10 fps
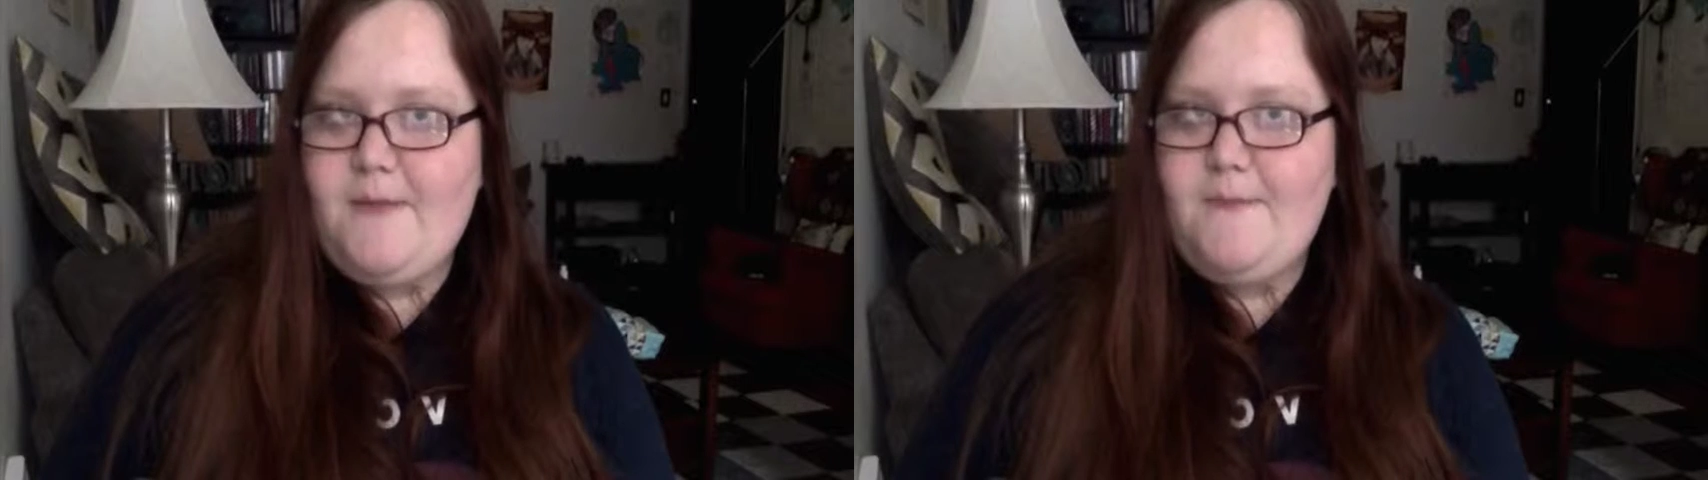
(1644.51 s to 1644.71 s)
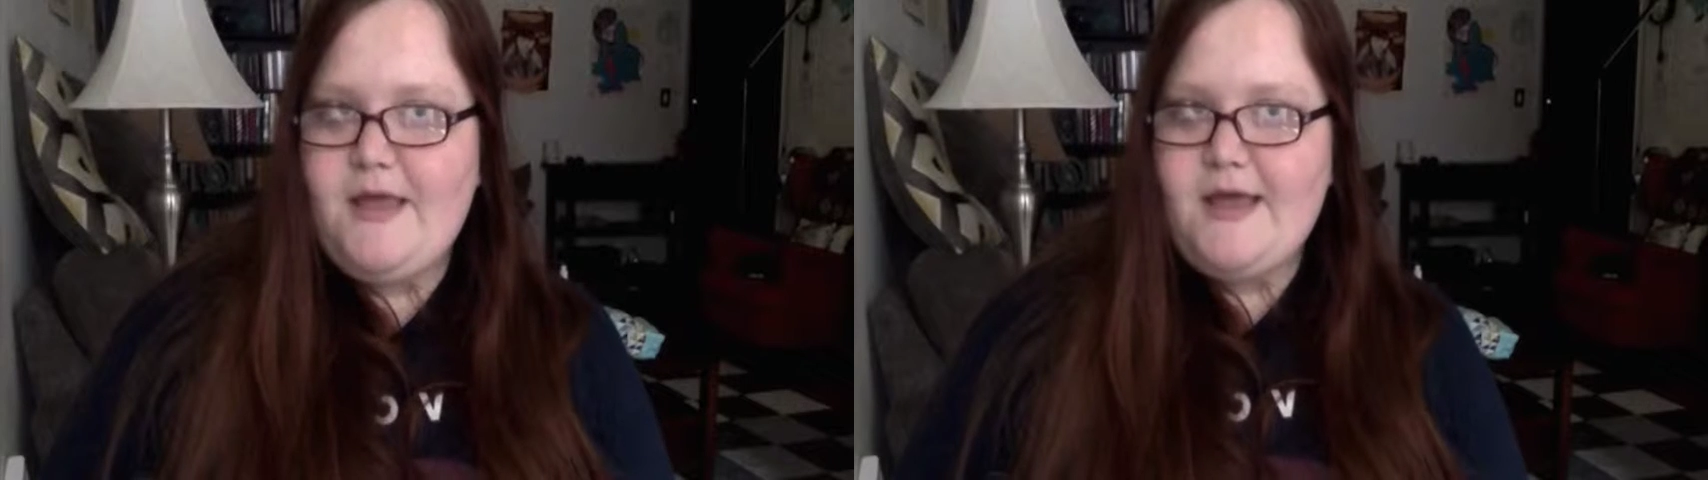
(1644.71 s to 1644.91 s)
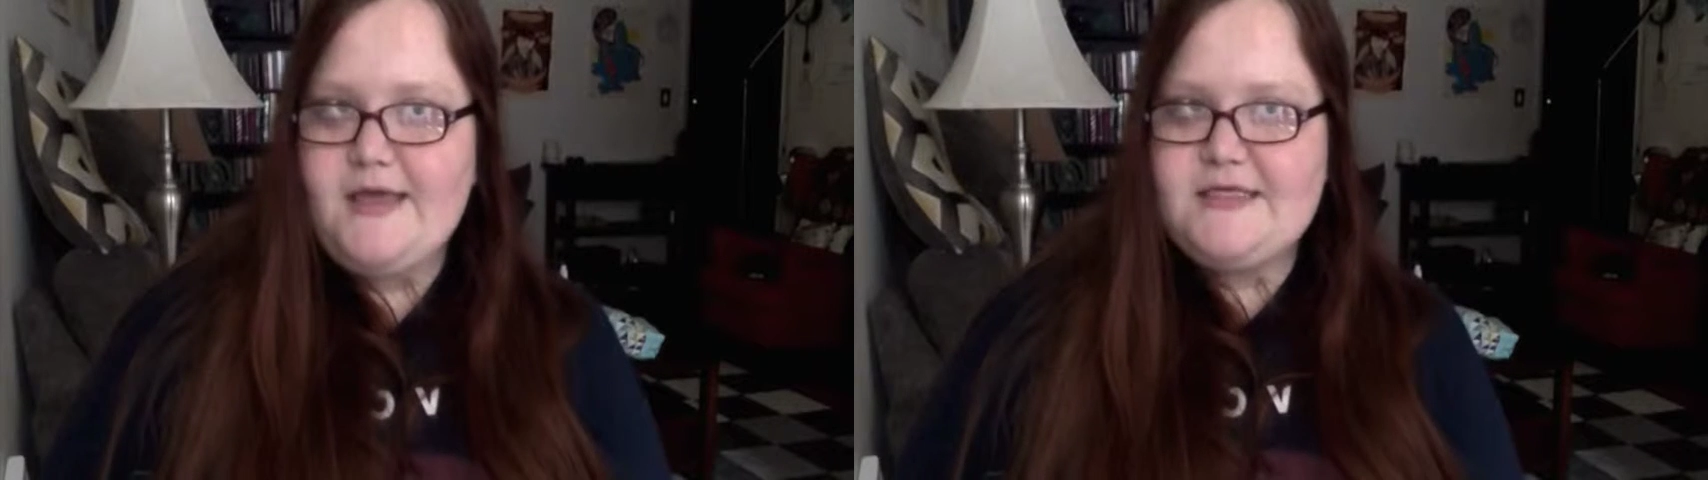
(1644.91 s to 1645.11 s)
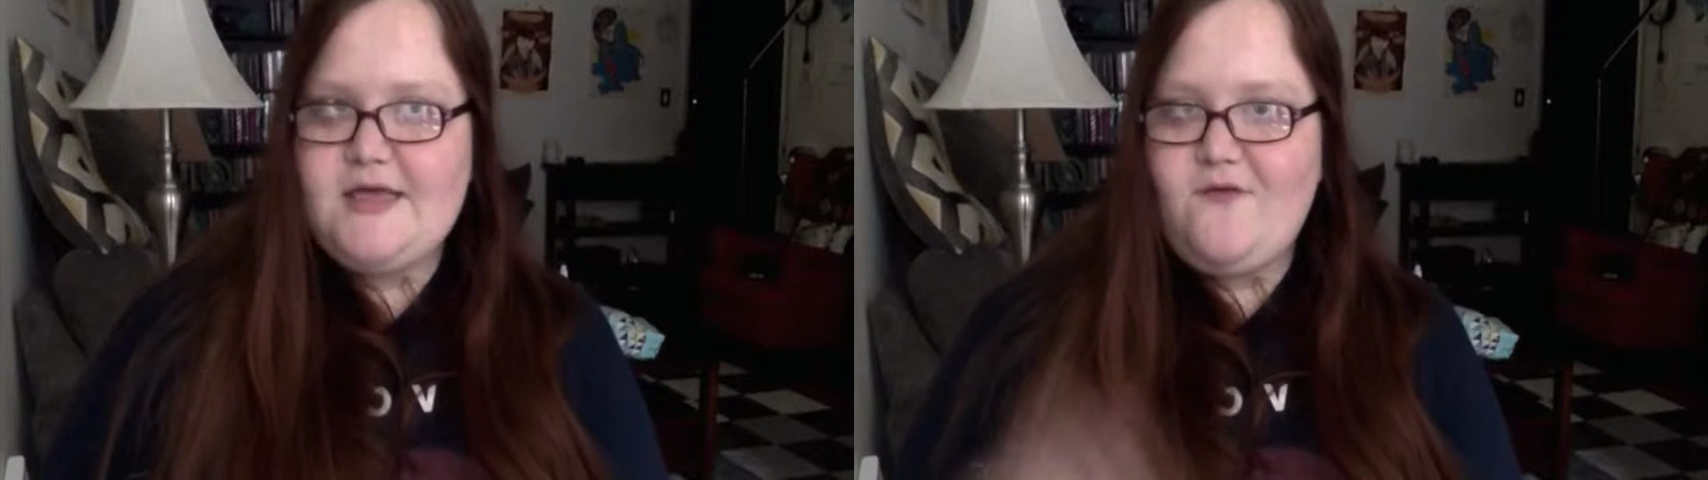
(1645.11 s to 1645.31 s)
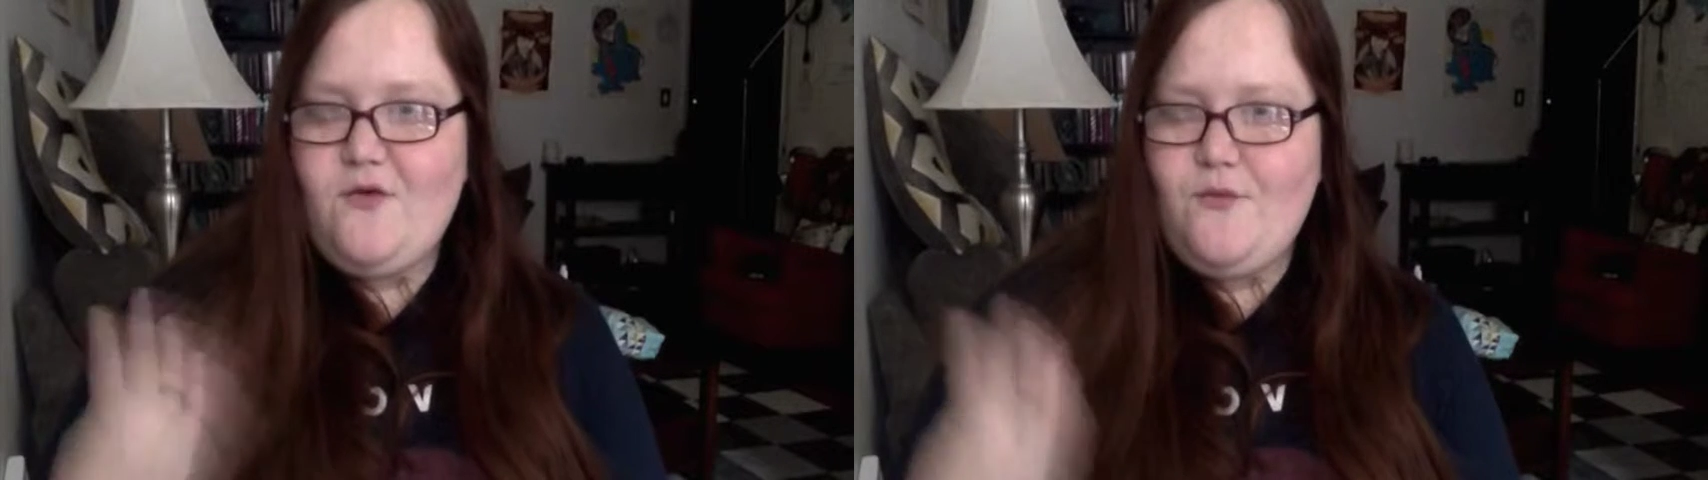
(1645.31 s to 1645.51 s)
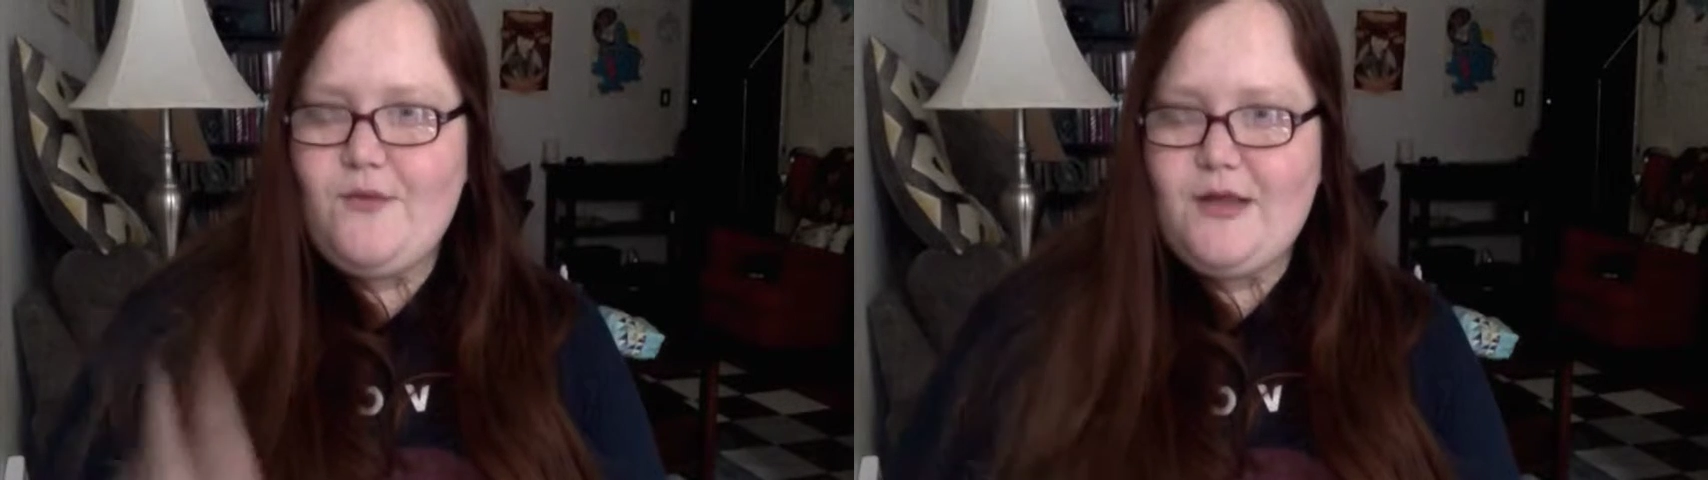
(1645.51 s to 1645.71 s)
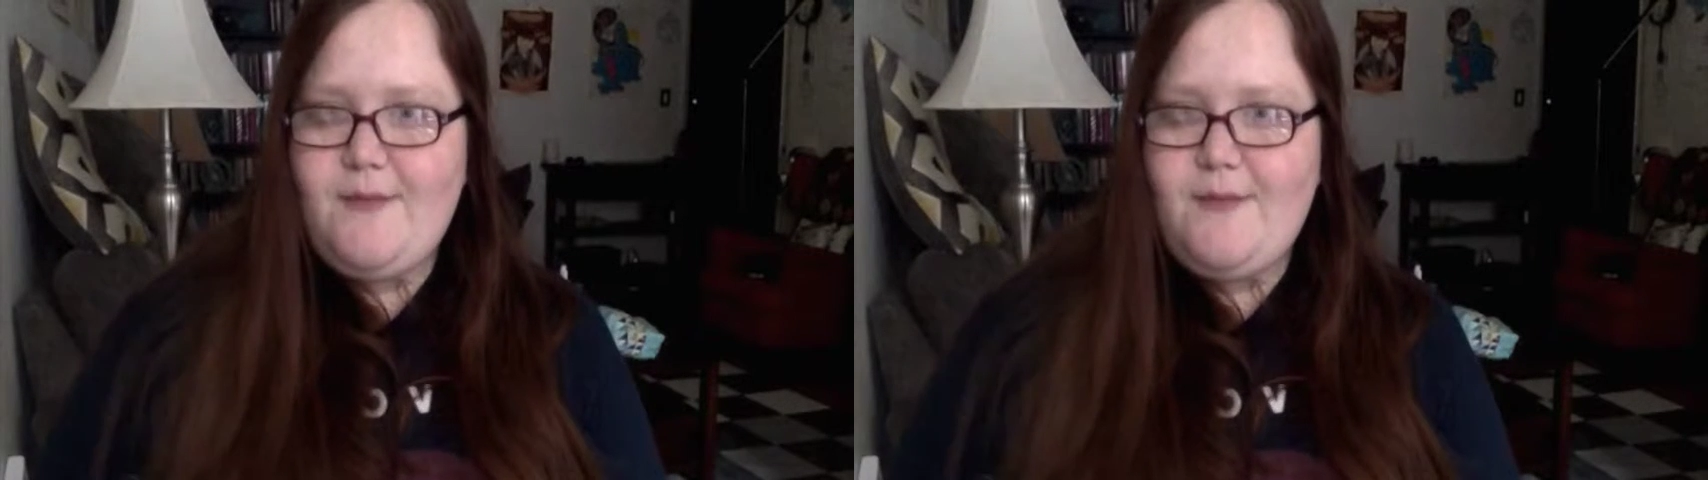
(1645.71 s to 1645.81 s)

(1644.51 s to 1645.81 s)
because I feel really